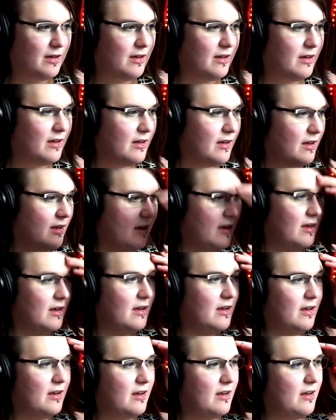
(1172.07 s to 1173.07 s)

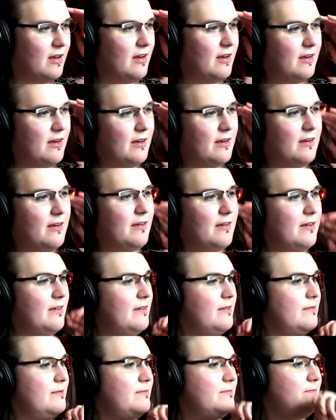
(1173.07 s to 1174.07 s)

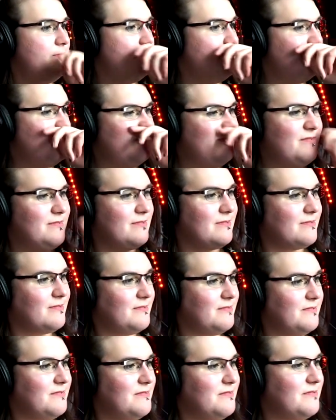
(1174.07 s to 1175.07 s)

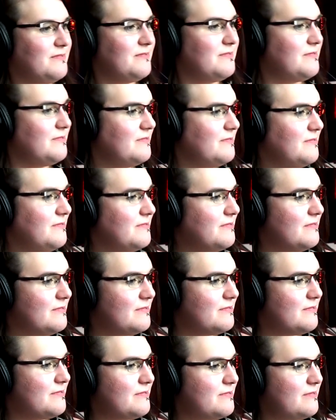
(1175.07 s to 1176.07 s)

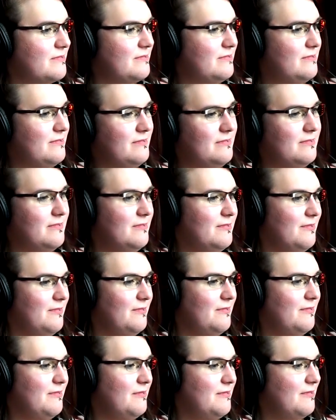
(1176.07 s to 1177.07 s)

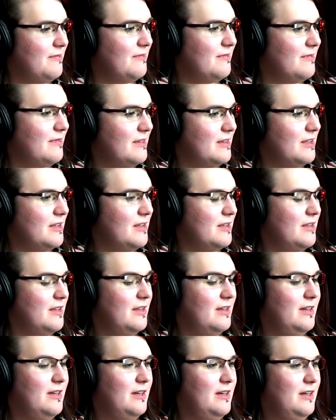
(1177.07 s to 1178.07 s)

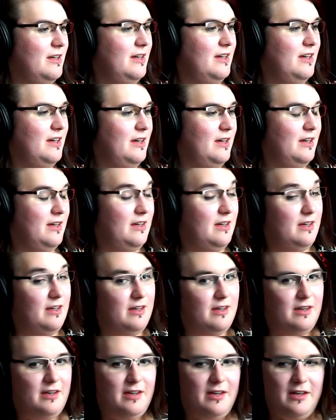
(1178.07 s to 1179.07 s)

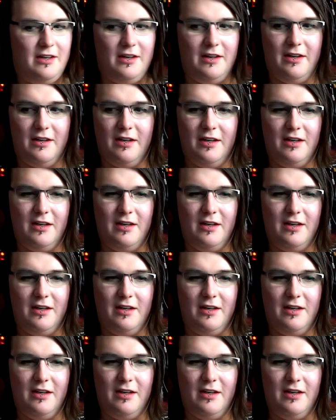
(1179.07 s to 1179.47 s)
(no one is talking)